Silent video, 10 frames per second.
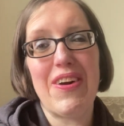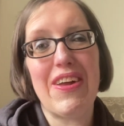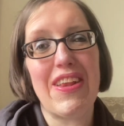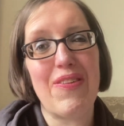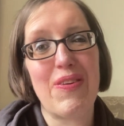
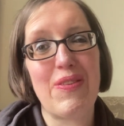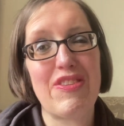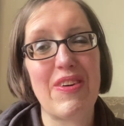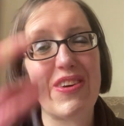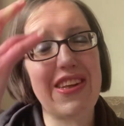that we'll be
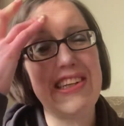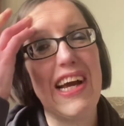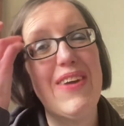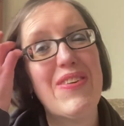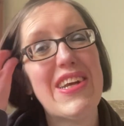filming on the
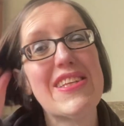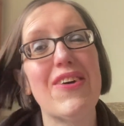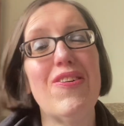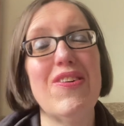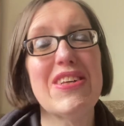day because
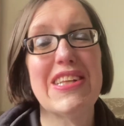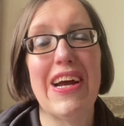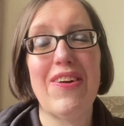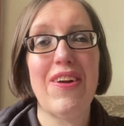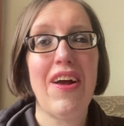
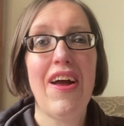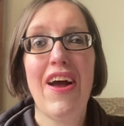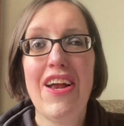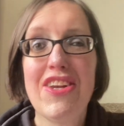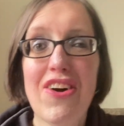also
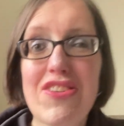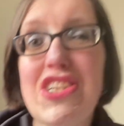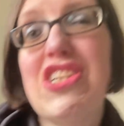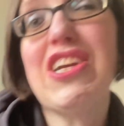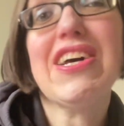not
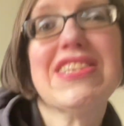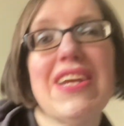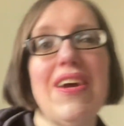just,